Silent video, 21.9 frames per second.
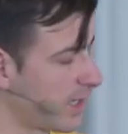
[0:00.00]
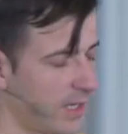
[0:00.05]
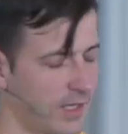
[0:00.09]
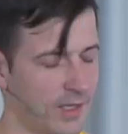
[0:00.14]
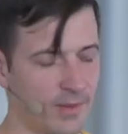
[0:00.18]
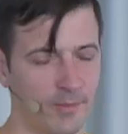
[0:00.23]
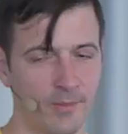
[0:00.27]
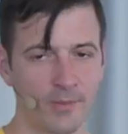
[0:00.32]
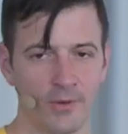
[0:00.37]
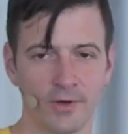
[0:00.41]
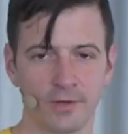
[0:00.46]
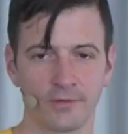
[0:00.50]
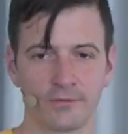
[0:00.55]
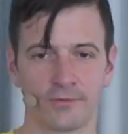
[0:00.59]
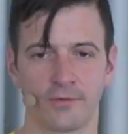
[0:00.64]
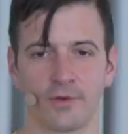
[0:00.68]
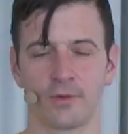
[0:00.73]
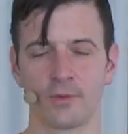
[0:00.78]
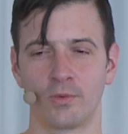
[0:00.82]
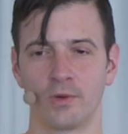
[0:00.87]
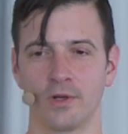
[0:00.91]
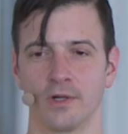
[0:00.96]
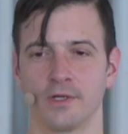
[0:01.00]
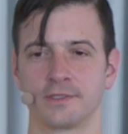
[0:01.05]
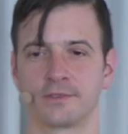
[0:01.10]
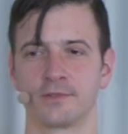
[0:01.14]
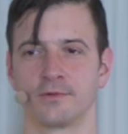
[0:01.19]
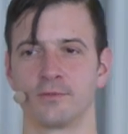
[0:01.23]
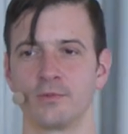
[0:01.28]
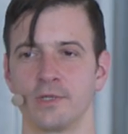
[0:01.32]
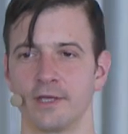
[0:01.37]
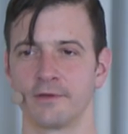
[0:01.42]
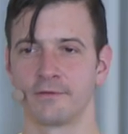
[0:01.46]
a model for the world.
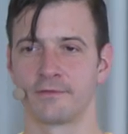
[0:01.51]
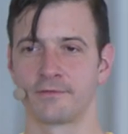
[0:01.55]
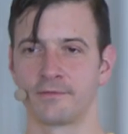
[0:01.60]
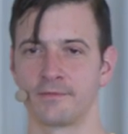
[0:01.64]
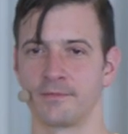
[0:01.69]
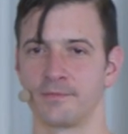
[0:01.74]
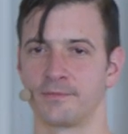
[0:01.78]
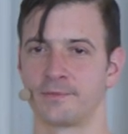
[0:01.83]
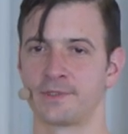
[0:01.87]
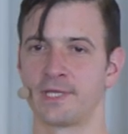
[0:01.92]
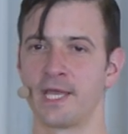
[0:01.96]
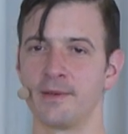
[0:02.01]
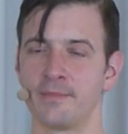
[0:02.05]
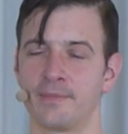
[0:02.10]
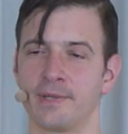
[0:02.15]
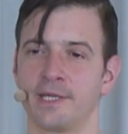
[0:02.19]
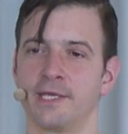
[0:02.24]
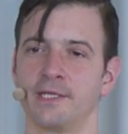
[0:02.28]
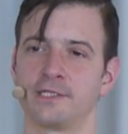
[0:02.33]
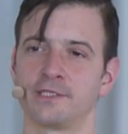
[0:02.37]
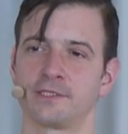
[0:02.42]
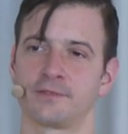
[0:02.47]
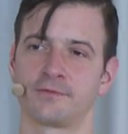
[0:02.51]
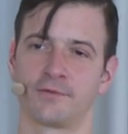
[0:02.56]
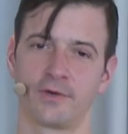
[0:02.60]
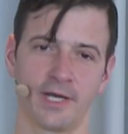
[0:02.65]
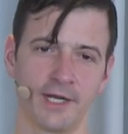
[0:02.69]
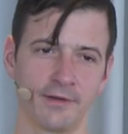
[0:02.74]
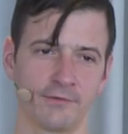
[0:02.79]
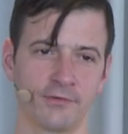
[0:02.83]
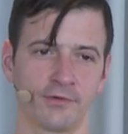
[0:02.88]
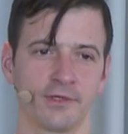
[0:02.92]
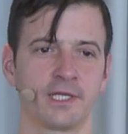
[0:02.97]
So we have 10 pages for
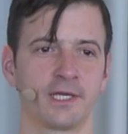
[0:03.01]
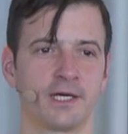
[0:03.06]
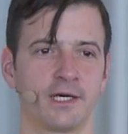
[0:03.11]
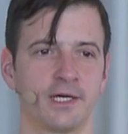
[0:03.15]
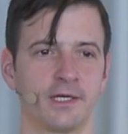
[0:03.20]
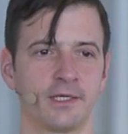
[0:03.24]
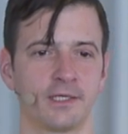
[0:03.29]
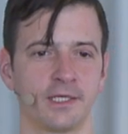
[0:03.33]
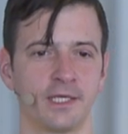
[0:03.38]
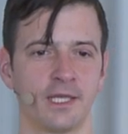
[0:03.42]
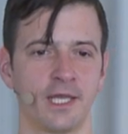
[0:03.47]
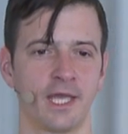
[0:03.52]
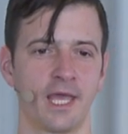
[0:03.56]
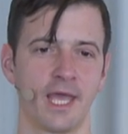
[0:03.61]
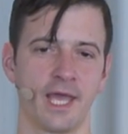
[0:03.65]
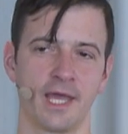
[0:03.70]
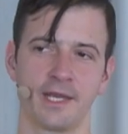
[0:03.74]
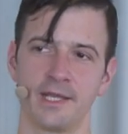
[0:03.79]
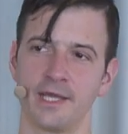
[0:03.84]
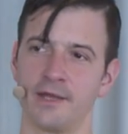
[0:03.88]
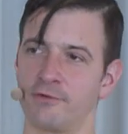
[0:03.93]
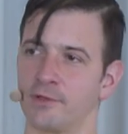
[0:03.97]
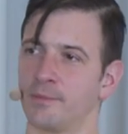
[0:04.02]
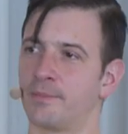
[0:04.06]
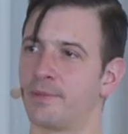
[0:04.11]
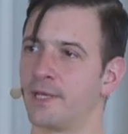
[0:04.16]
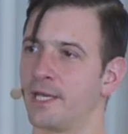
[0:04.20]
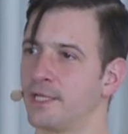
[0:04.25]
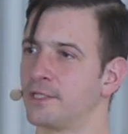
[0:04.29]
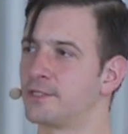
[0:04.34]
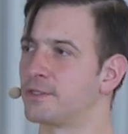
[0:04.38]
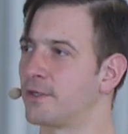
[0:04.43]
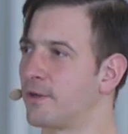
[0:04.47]
Africa, and every
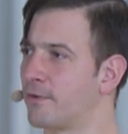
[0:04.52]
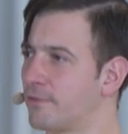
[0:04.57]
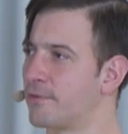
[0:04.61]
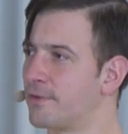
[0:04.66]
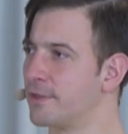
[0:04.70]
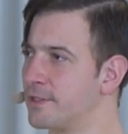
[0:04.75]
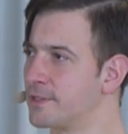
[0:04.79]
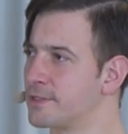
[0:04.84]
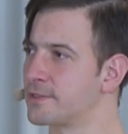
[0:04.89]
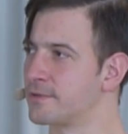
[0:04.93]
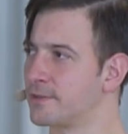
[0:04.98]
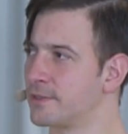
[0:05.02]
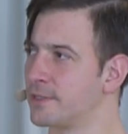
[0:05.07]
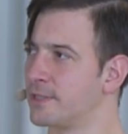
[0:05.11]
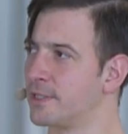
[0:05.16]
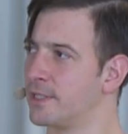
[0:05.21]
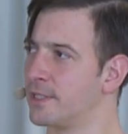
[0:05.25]
page of this